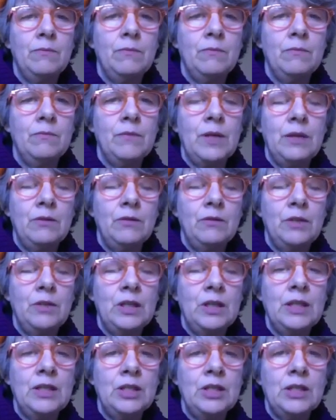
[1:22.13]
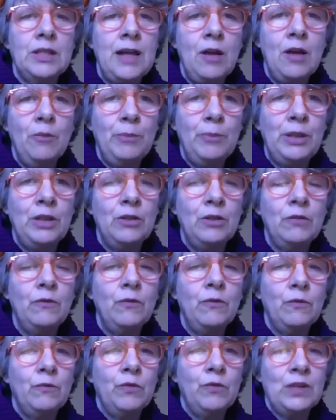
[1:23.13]
that can just help you
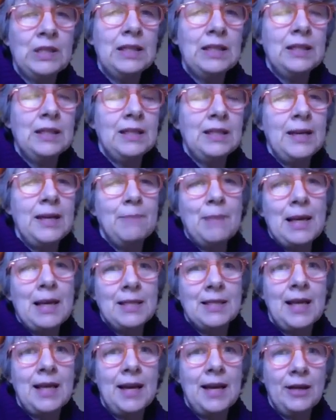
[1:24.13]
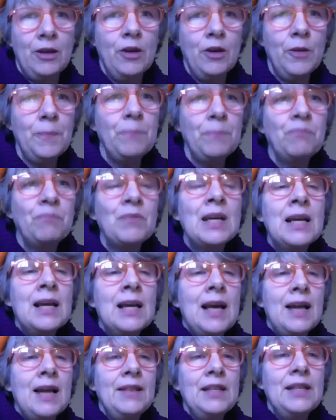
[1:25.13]
facilitate maths at home.
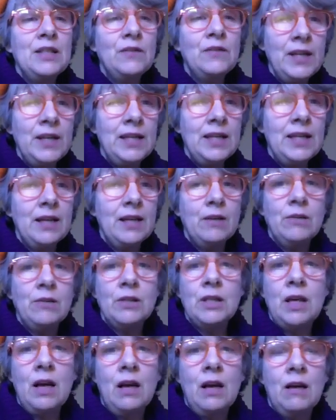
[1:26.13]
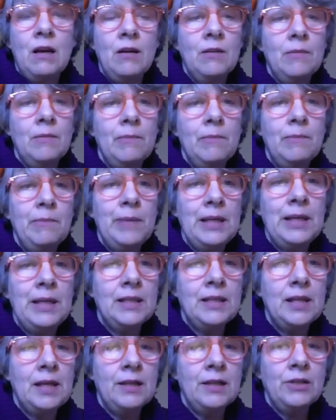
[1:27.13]
And these videos are being
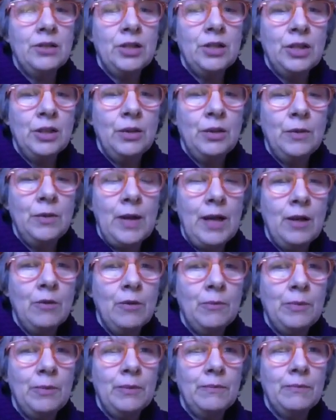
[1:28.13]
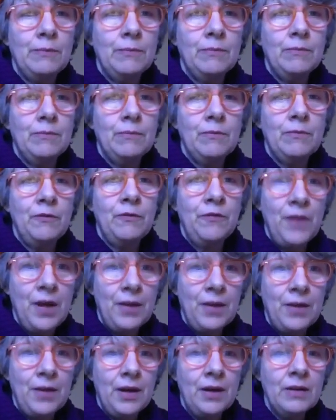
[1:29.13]
done to help
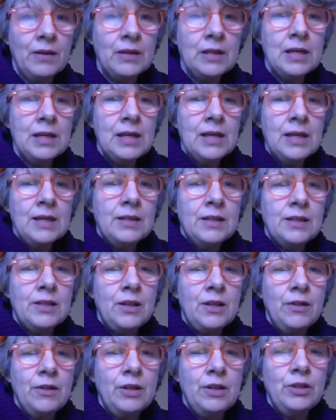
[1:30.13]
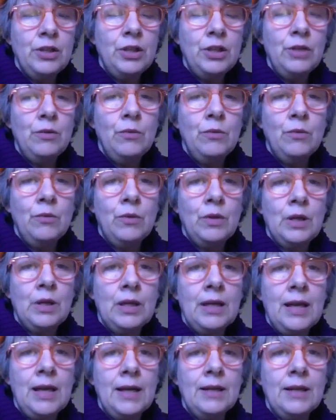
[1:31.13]
further so that you
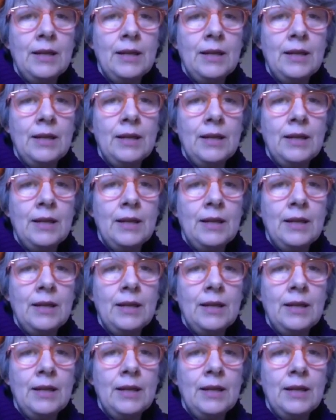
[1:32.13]
can